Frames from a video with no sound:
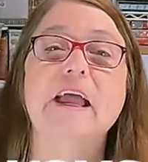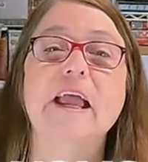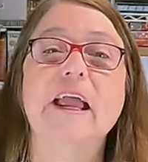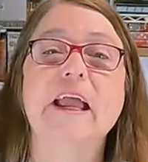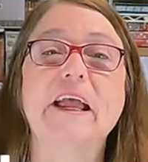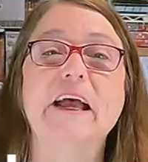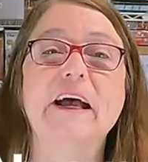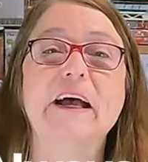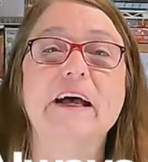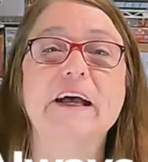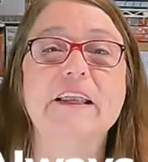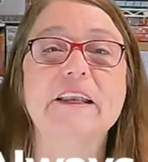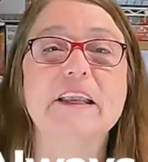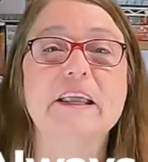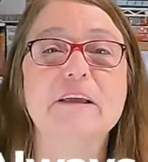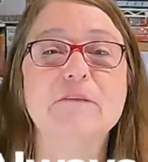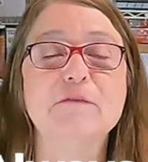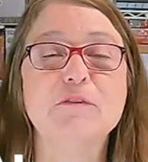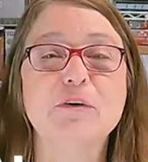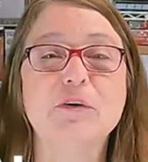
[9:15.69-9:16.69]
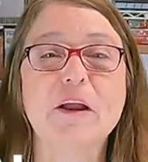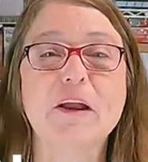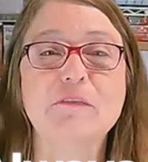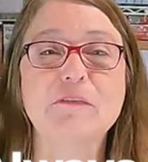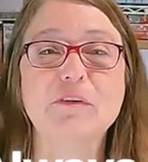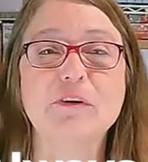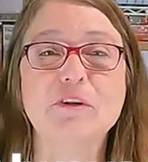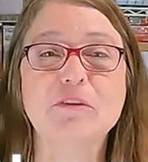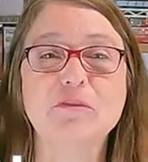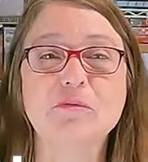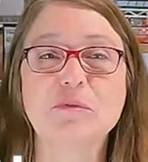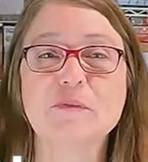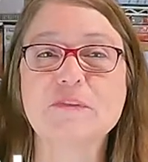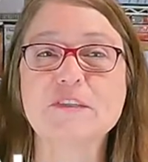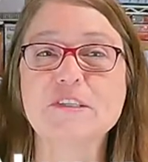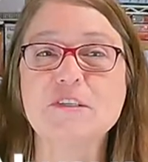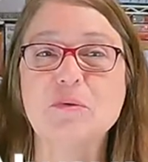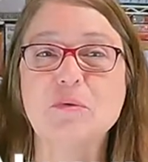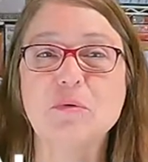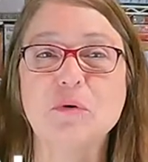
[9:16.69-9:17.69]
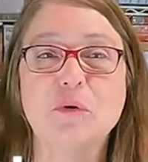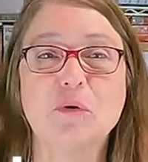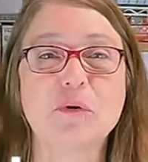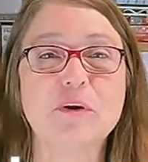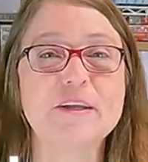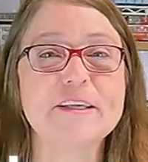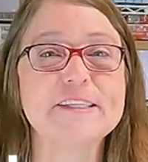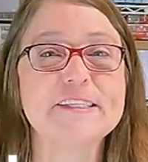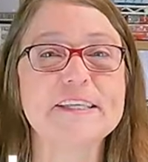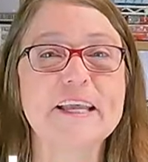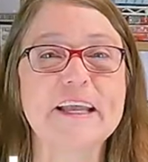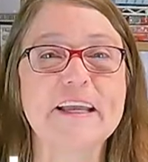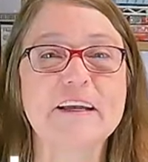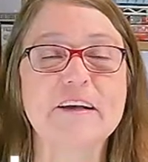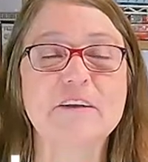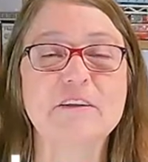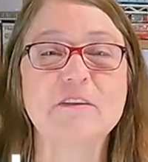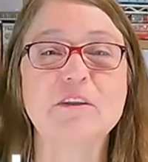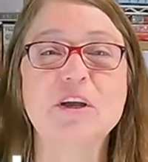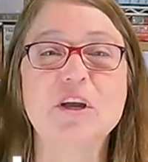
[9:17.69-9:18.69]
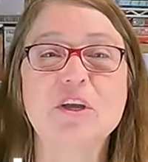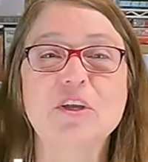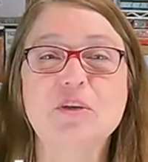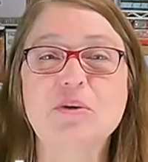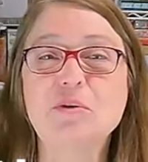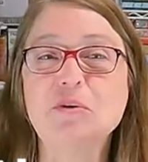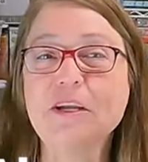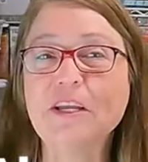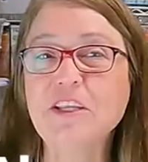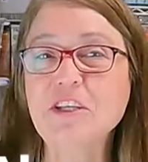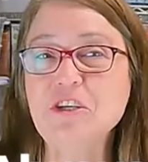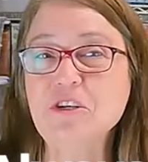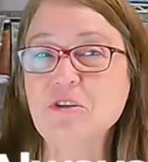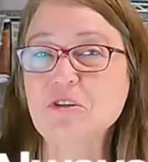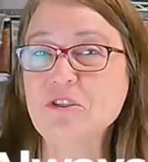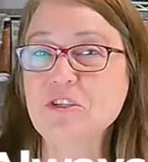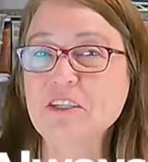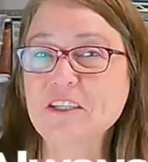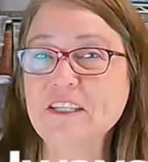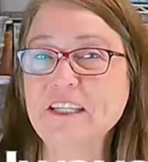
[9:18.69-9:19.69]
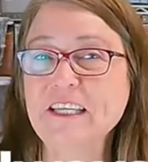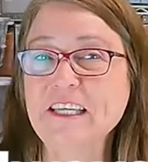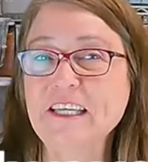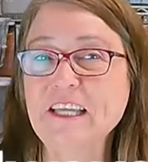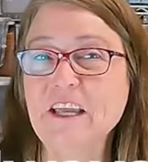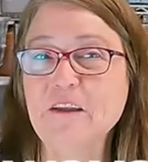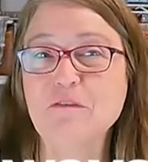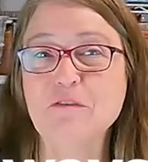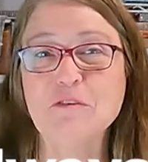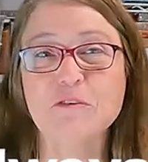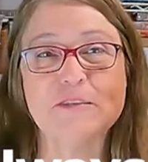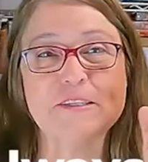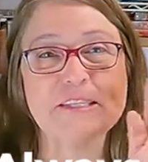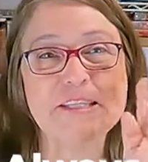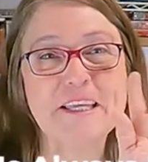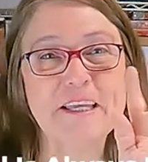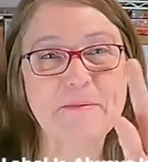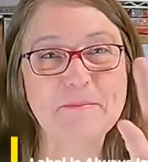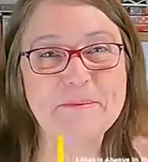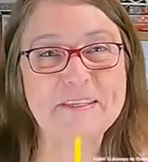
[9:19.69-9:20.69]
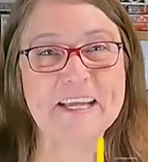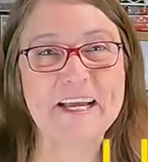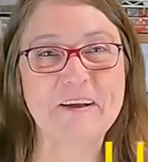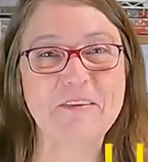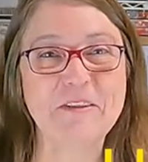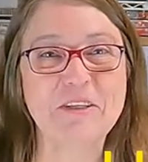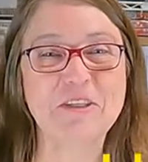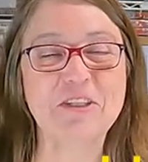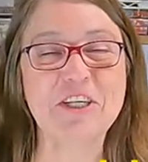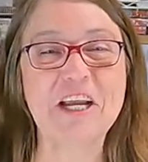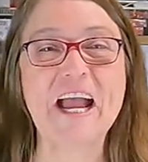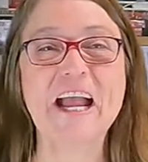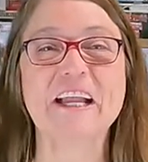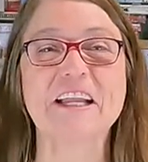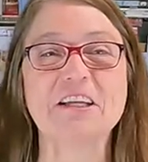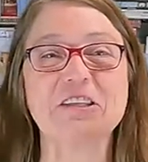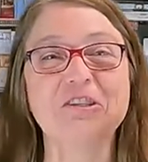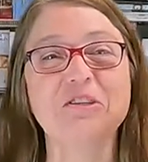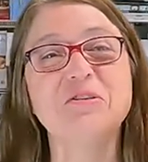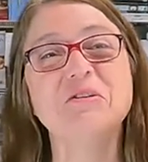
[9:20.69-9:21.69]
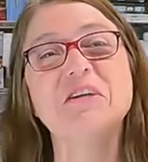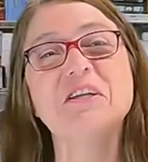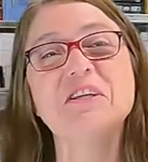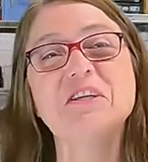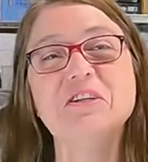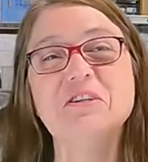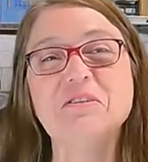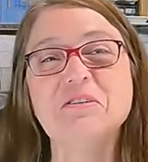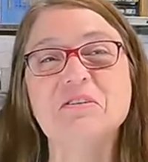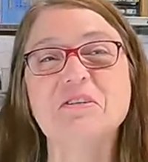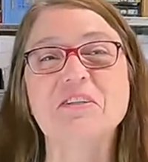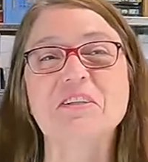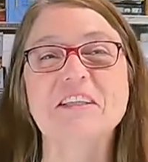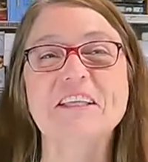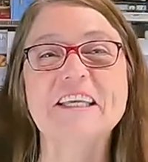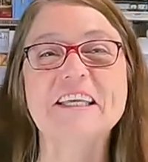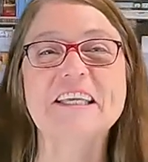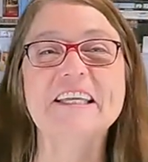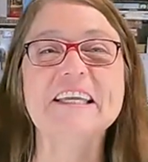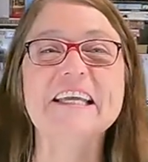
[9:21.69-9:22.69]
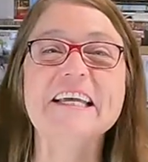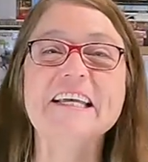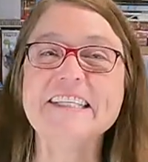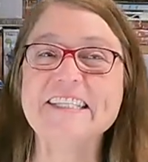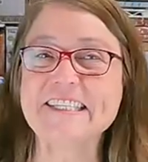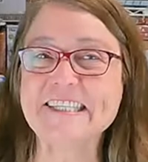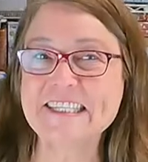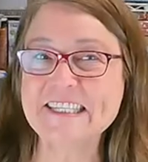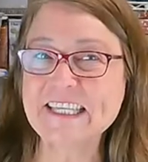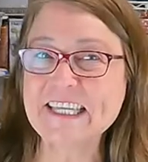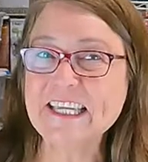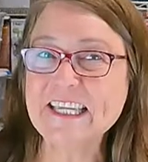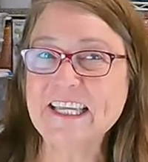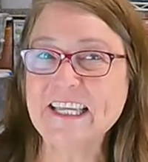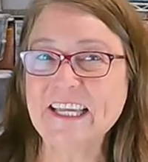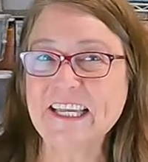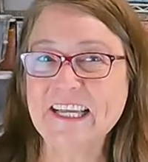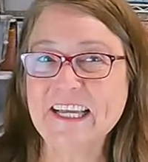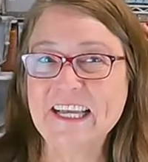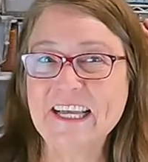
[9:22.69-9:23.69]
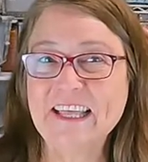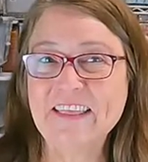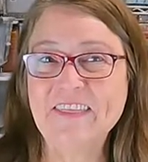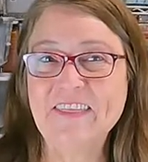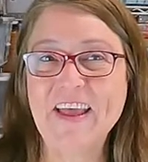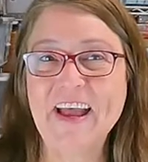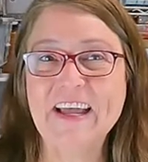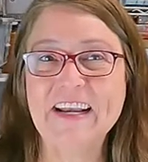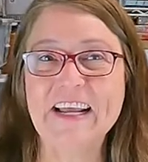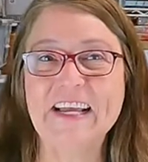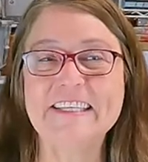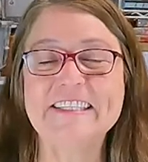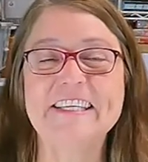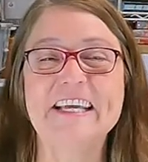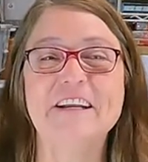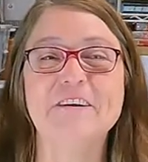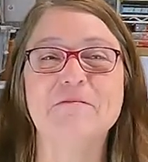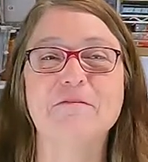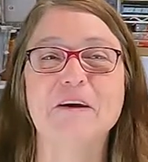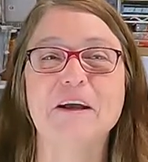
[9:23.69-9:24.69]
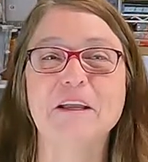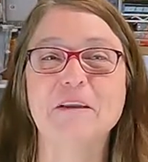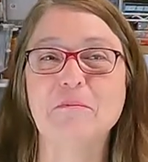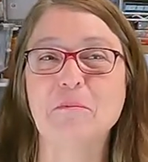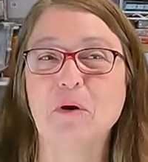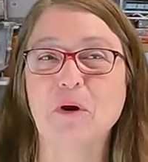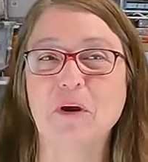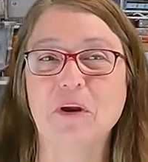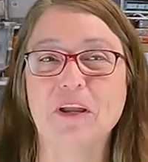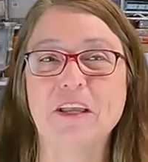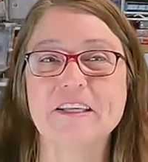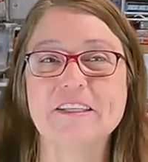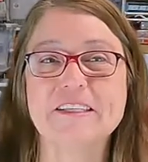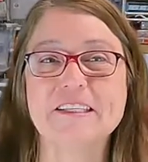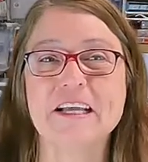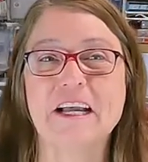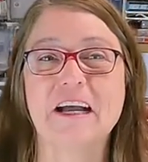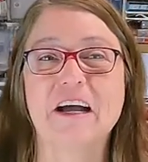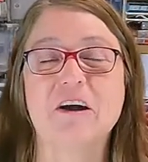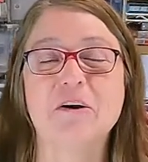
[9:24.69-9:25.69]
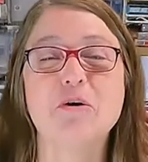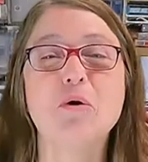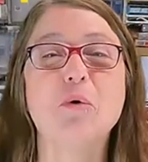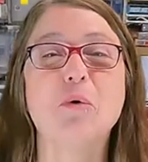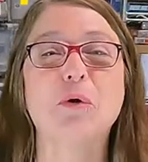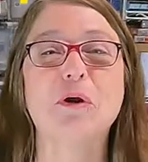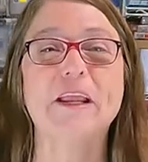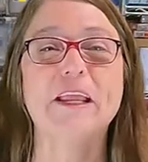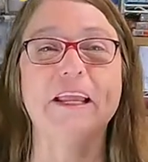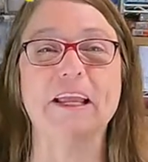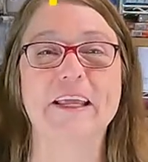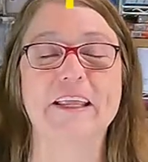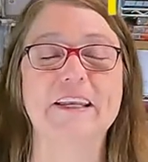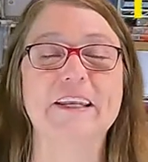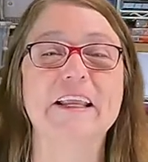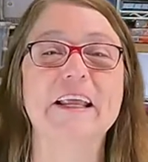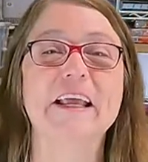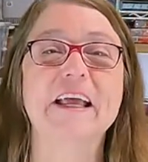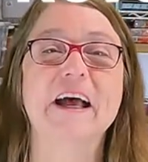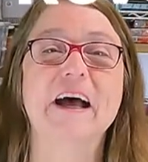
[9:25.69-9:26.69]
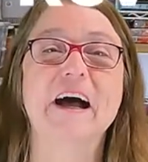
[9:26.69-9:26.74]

And if you're ever at a thrift store or a sale, you can usually, if you skim down the jackets, you can usually see that identifying mark. It's accordion.